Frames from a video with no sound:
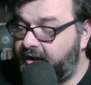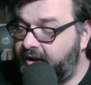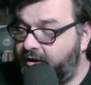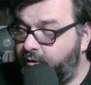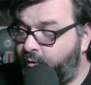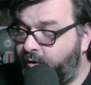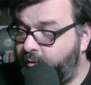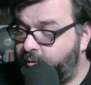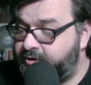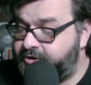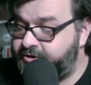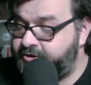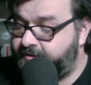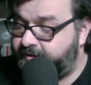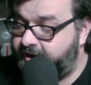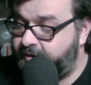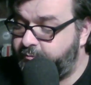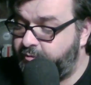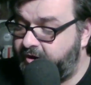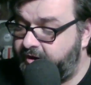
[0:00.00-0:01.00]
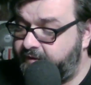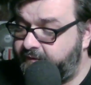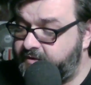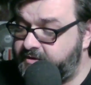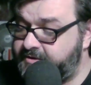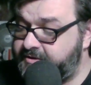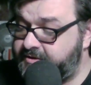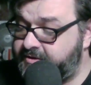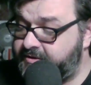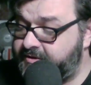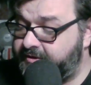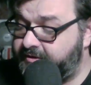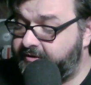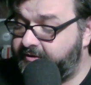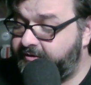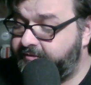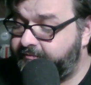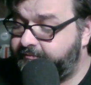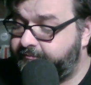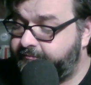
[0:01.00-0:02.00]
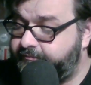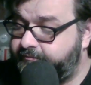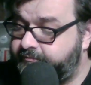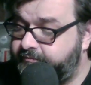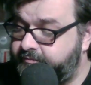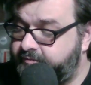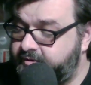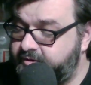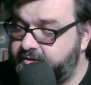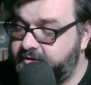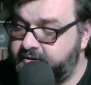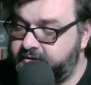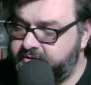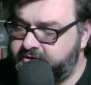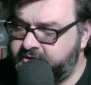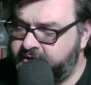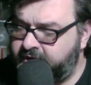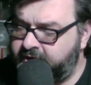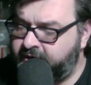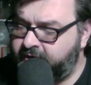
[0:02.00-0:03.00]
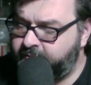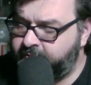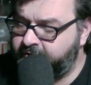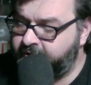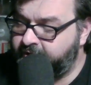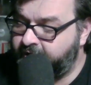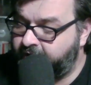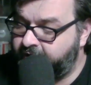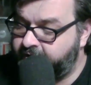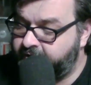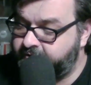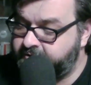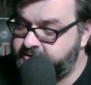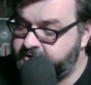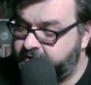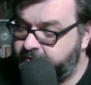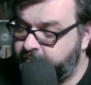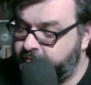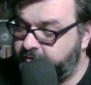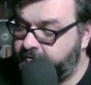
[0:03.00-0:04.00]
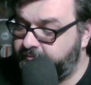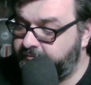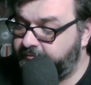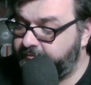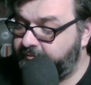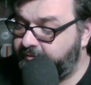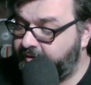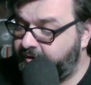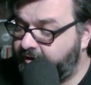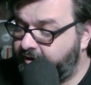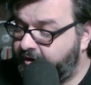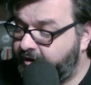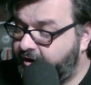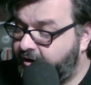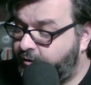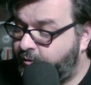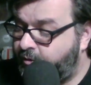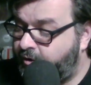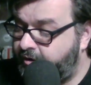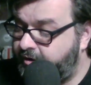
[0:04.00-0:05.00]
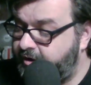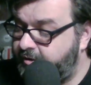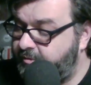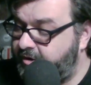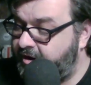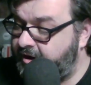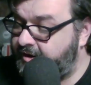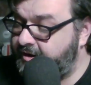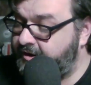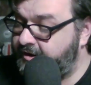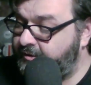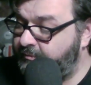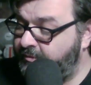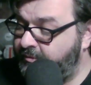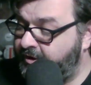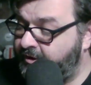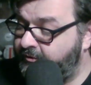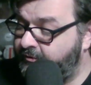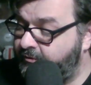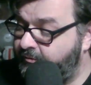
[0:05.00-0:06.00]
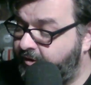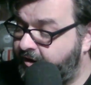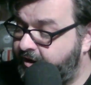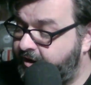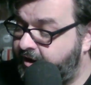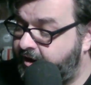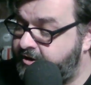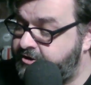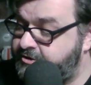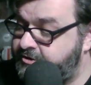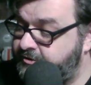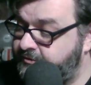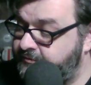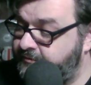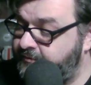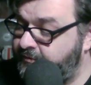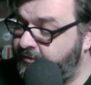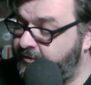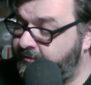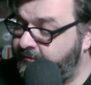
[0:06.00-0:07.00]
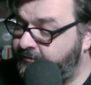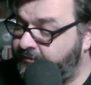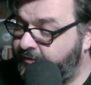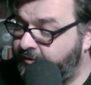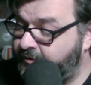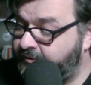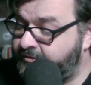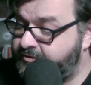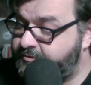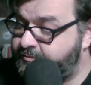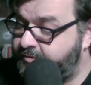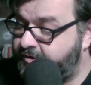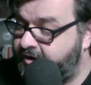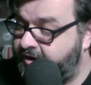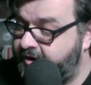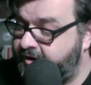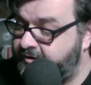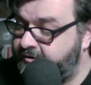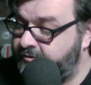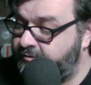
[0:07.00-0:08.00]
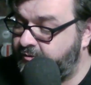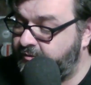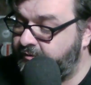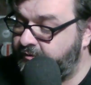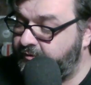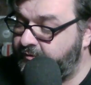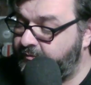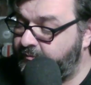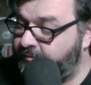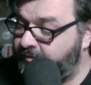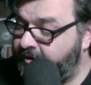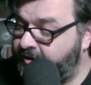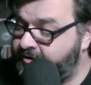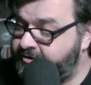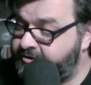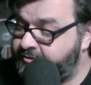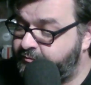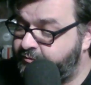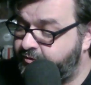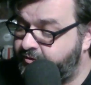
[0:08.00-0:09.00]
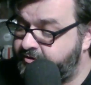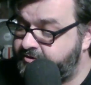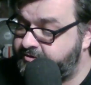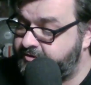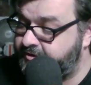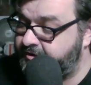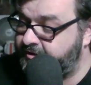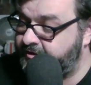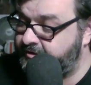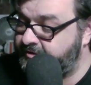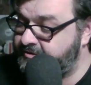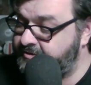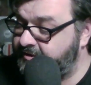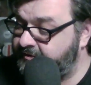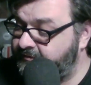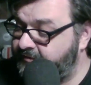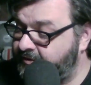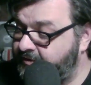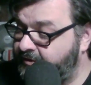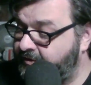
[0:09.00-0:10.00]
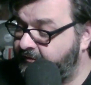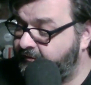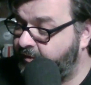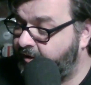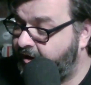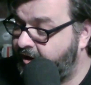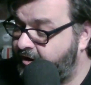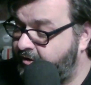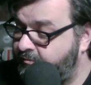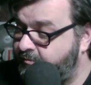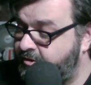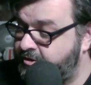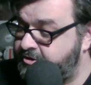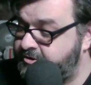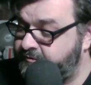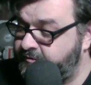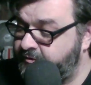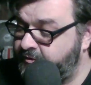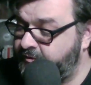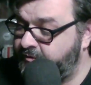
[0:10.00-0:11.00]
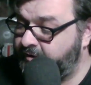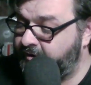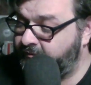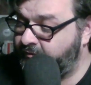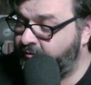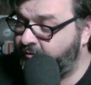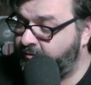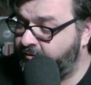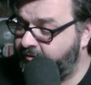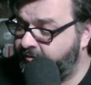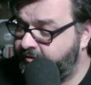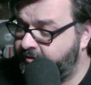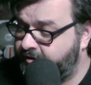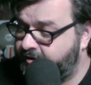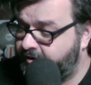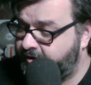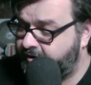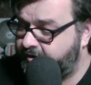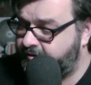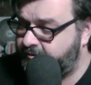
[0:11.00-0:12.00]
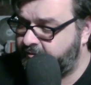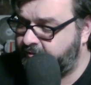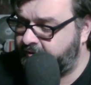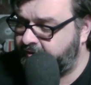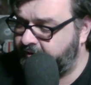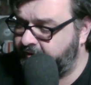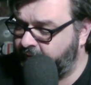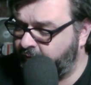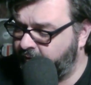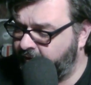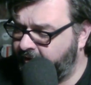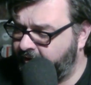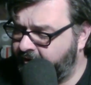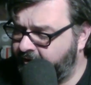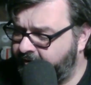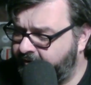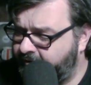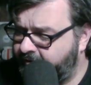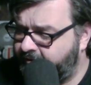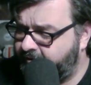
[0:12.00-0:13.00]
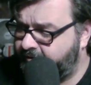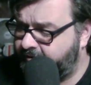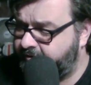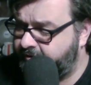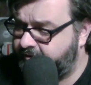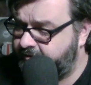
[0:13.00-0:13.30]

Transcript: Where would you like breakfast, sir? Set it up on the dining table. Walking back into the bedroom, I catch their furtive looks, but I ignore them and suppress the guilt I feel over how much food I've ordered. We'll never eat it all.